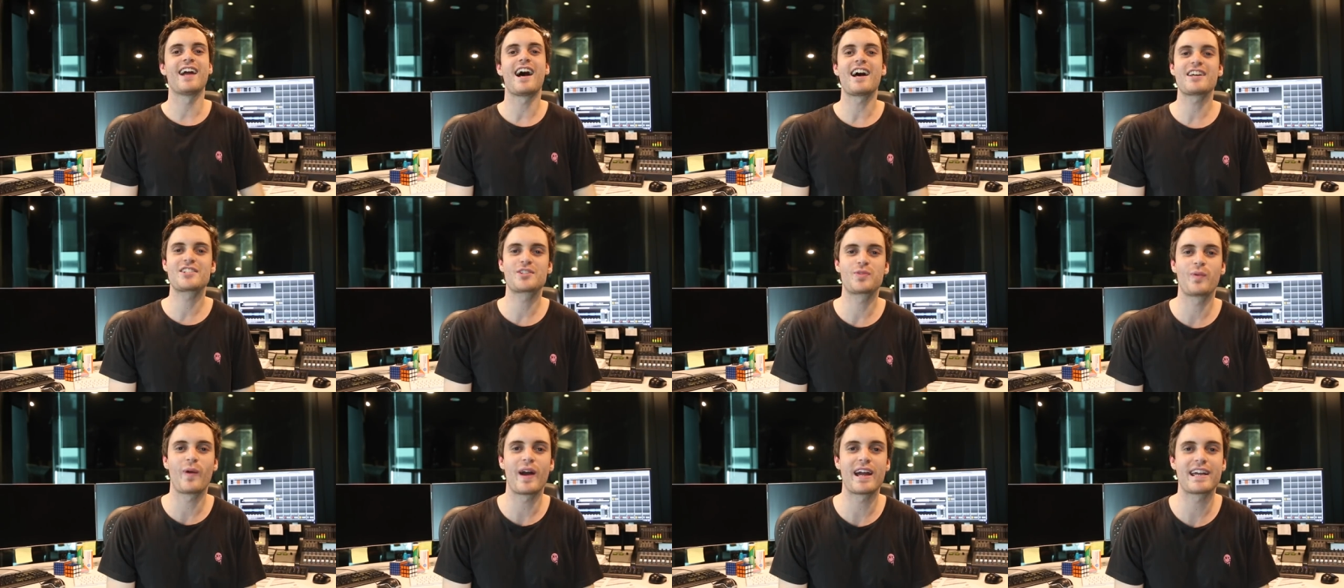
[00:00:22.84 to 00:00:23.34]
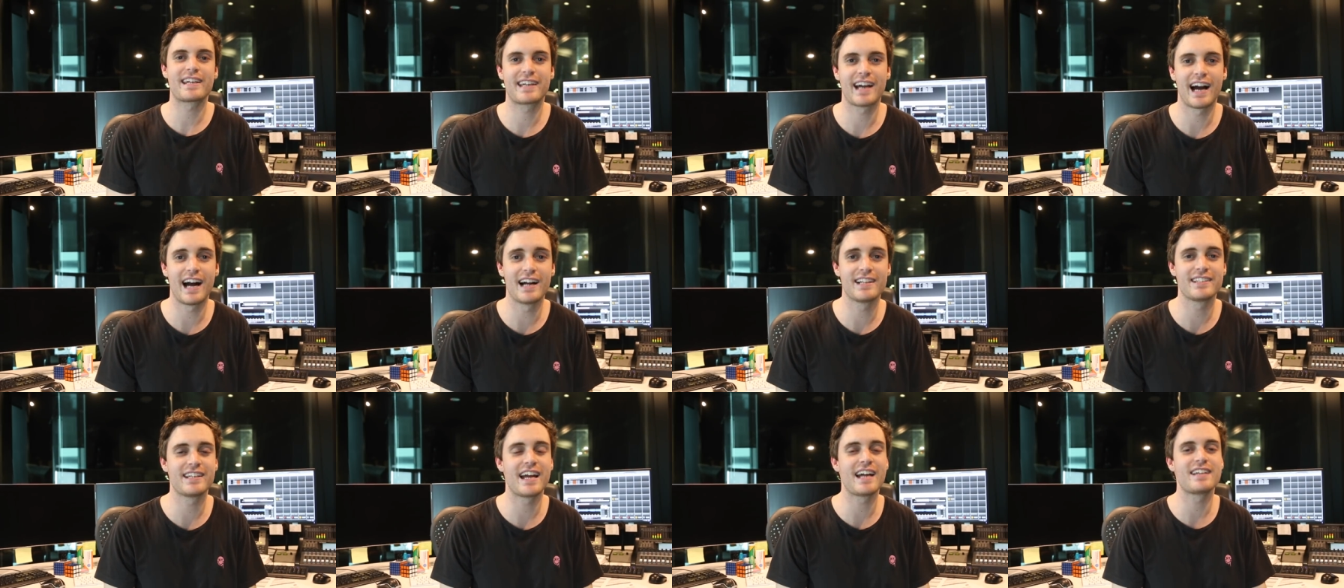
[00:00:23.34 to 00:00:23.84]
Last week,
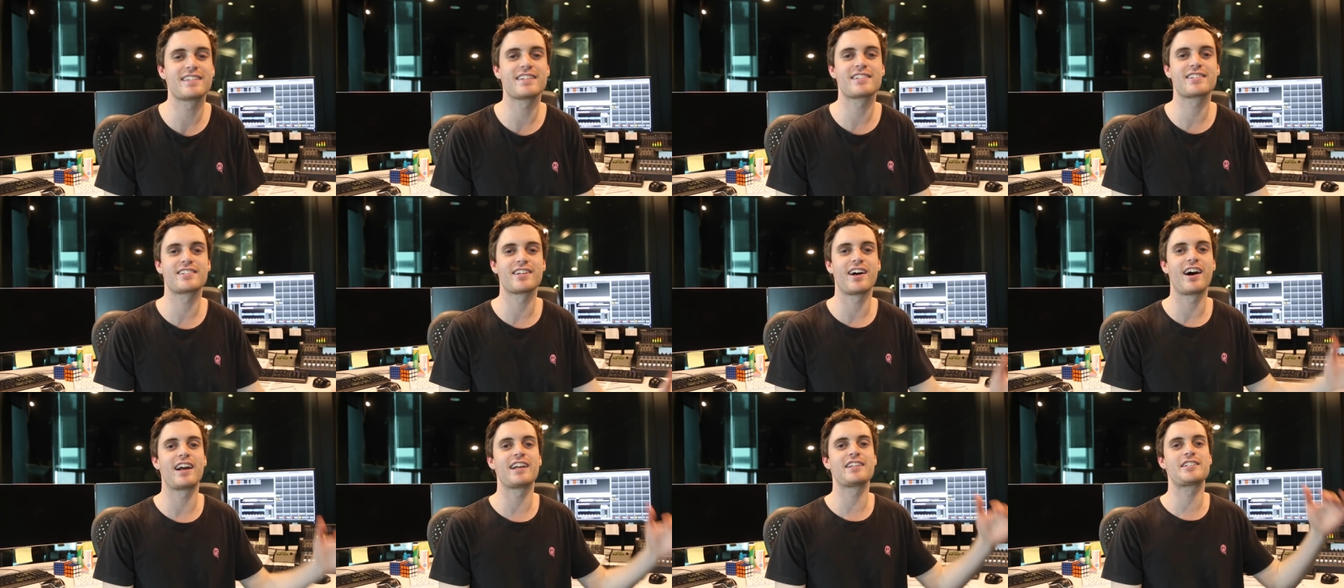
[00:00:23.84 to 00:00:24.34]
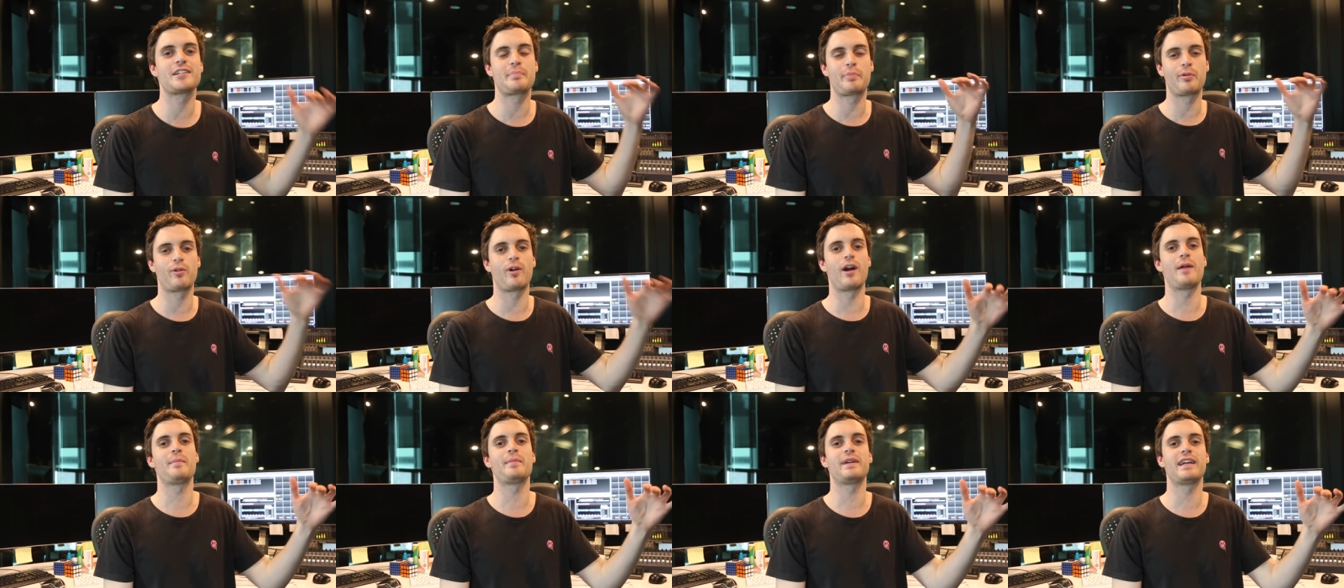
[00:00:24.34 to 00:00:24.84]
Kanye decided to
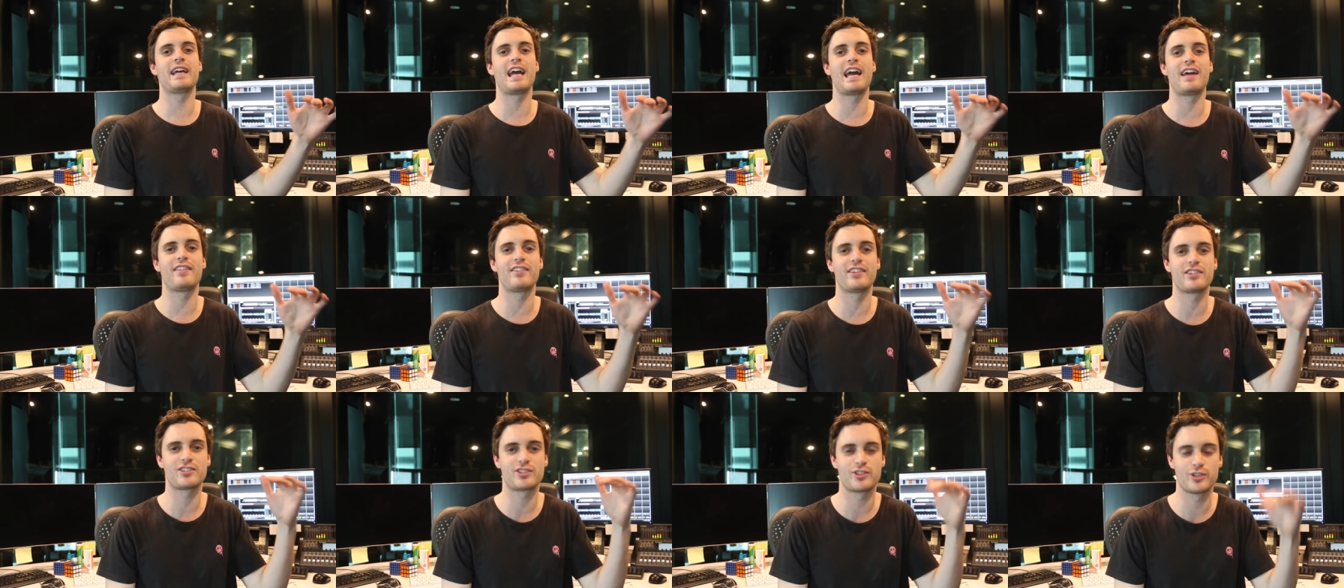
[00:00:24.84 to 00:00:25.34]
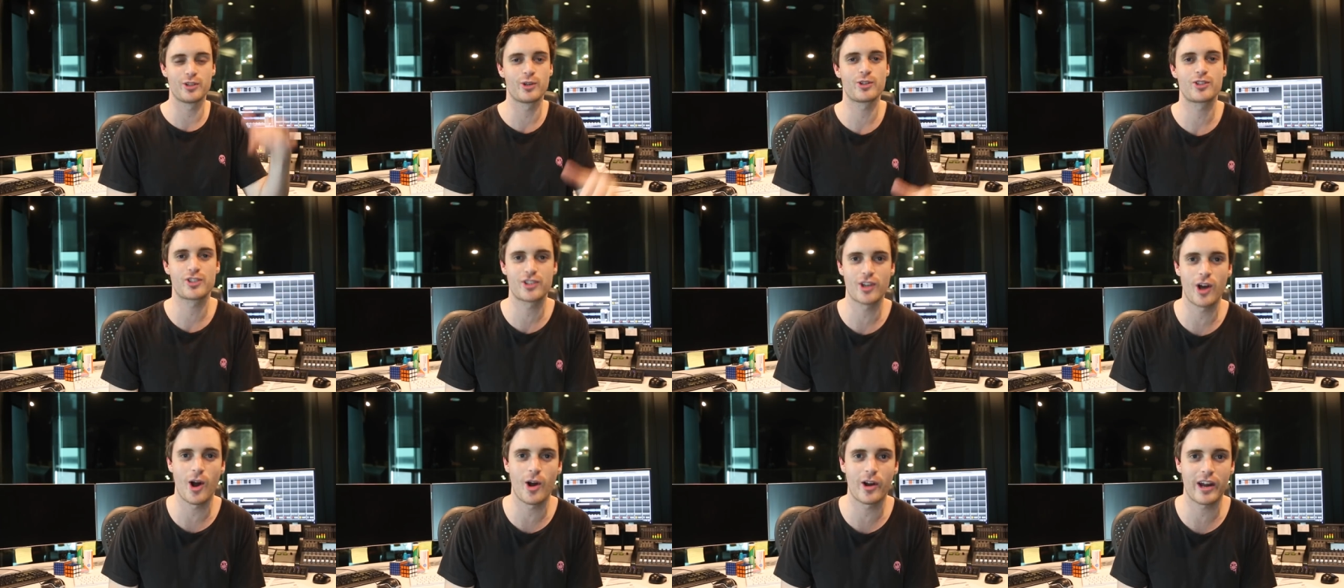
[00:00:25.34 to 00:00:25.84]
premiere this new
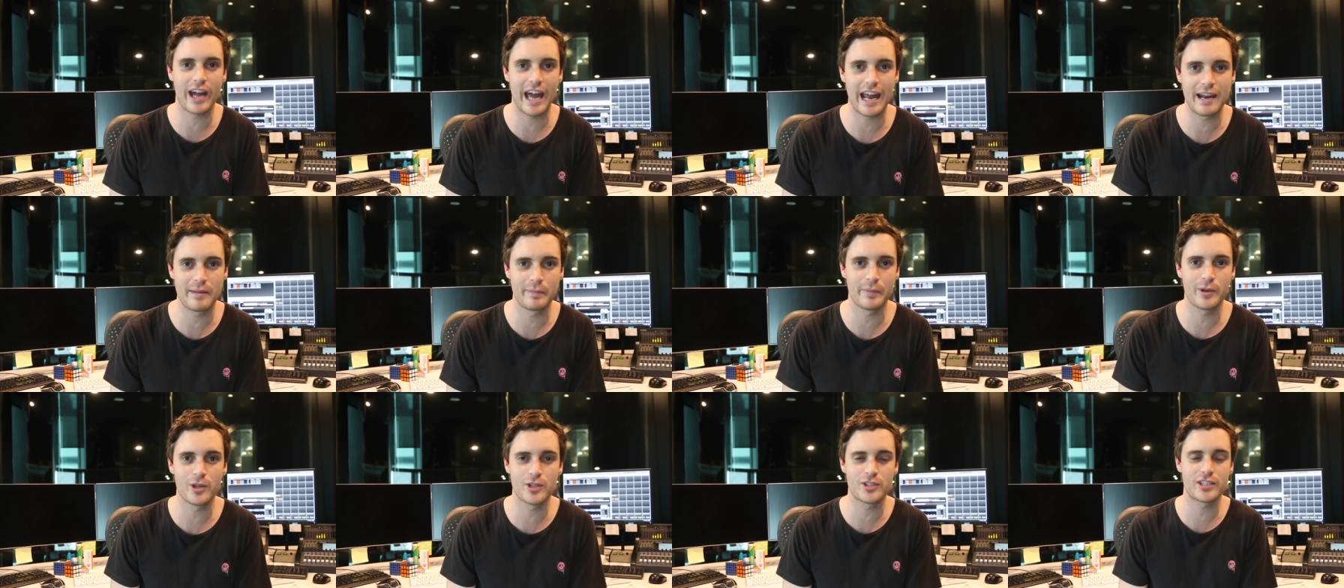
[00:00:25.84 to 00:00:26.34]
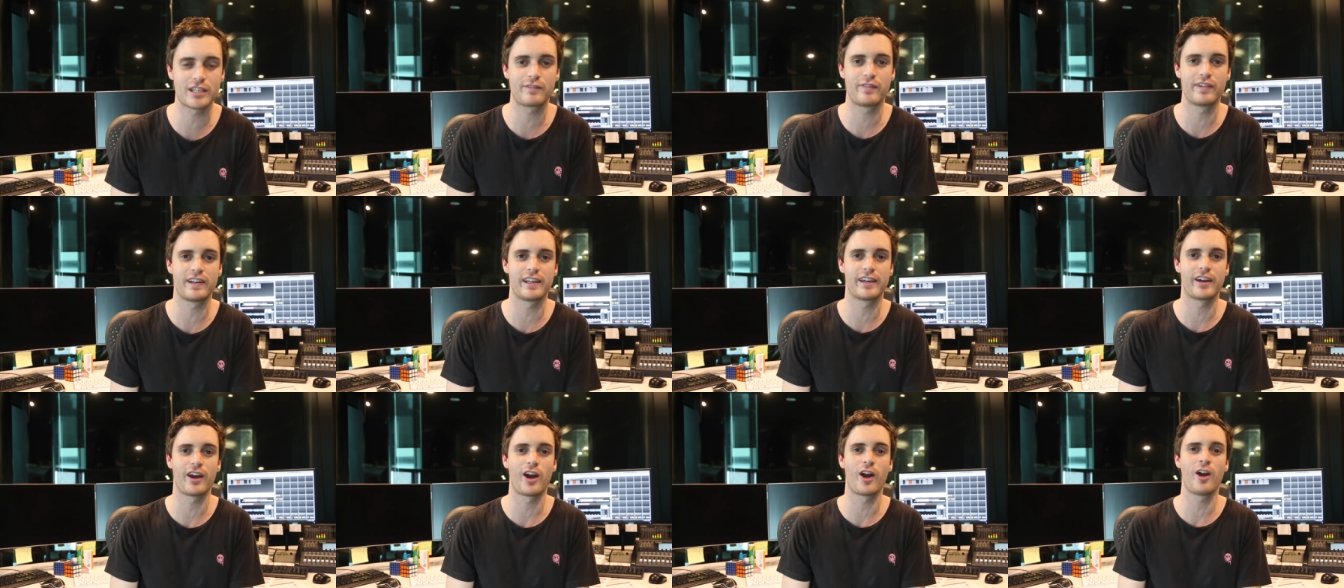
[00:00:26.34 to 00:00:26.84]
song and music
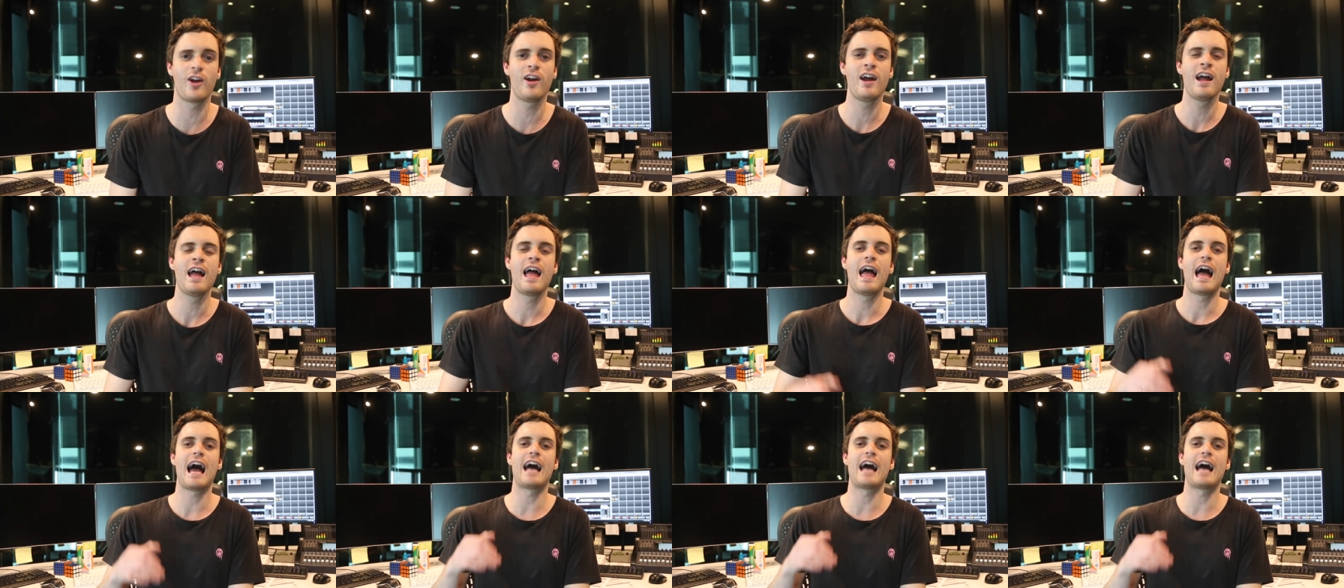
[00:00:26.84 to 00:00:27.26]
video